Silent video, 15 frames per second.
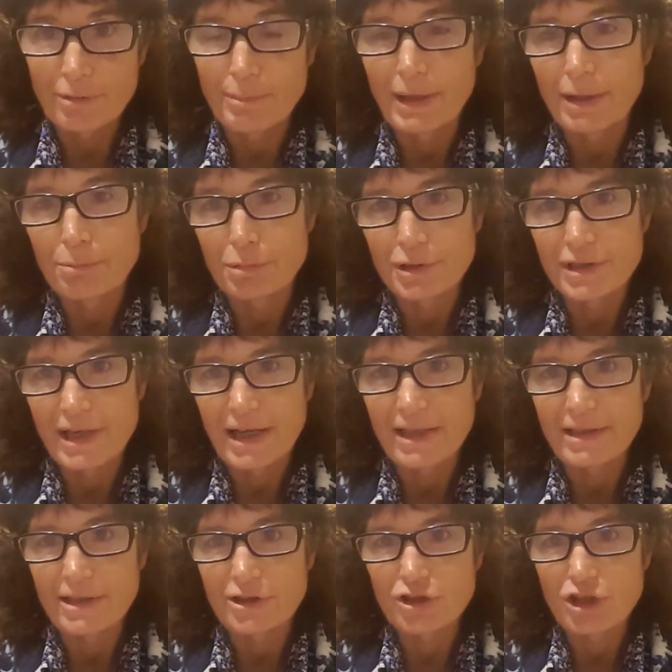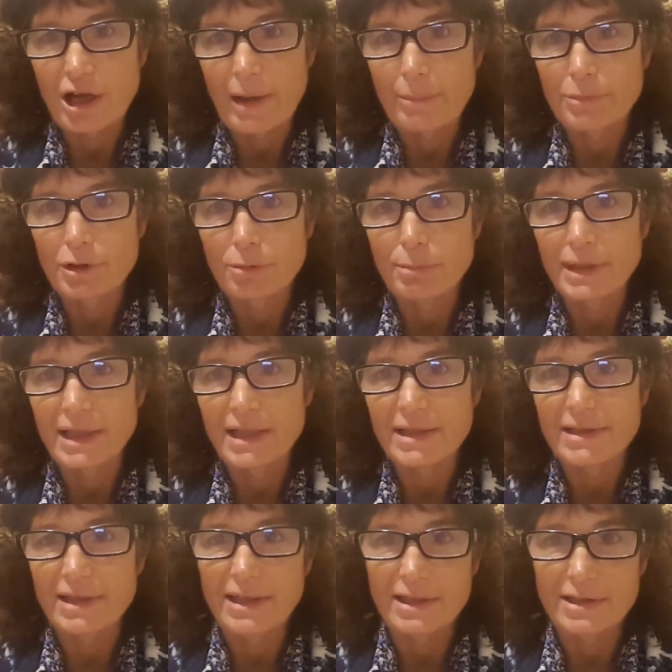about presenting this chapter, because
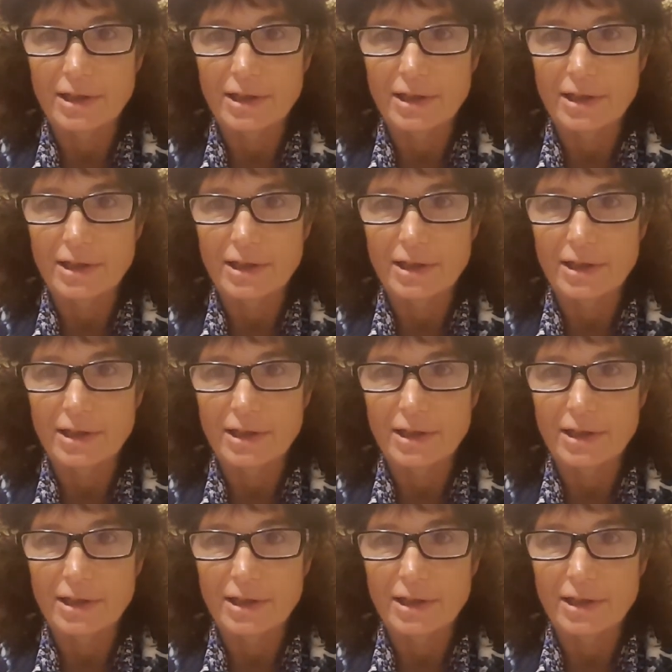it is